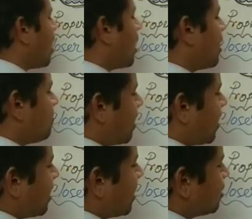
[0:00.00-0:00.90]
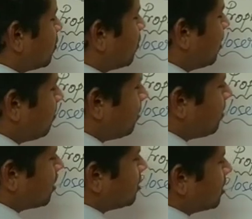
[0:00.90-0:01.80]
I am taking as whole number
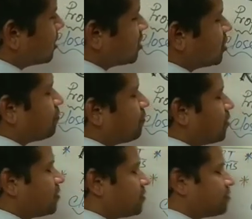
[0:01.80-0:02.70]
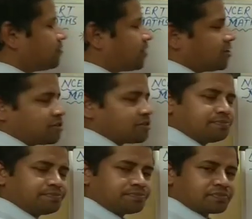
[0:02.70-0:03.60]
because it is easy for you first.
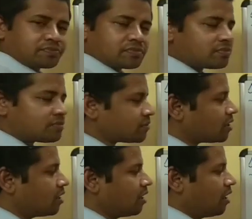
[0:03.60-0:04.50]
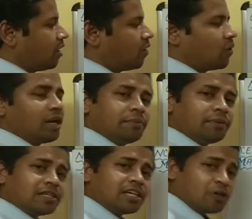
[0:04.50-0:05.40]
Whole
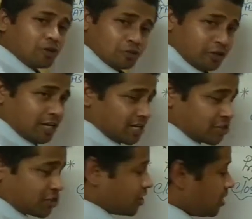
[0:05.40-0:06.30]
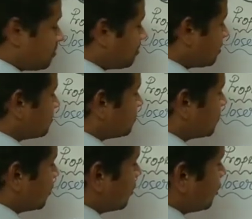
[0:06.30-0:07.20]
numbers are also a rational number.
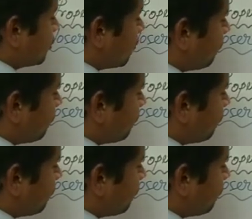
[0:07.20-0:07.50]
So